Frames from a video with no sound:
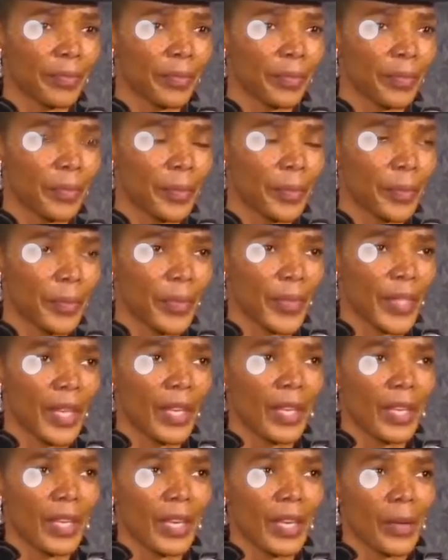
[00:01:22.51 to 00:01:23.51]
I was
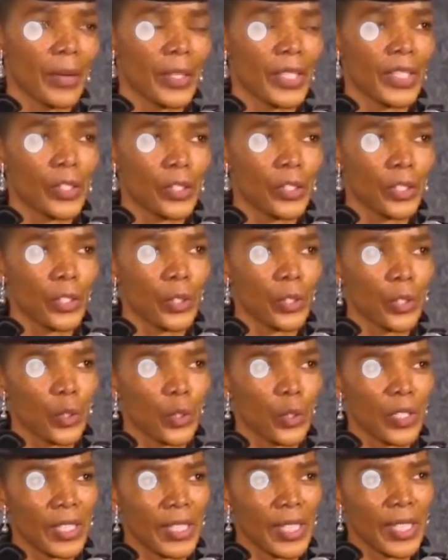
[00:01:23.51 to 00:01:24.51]
introduced to this angel
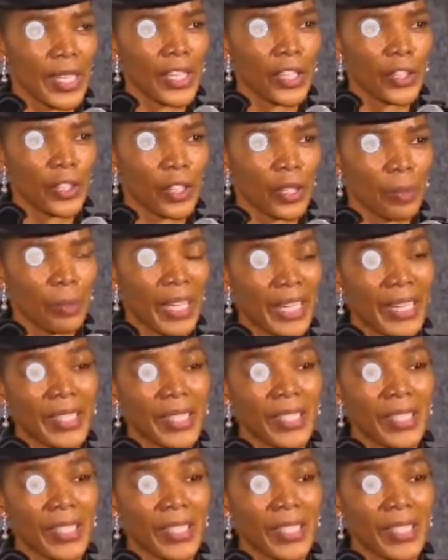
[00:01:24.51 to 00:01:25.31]
by his laughter,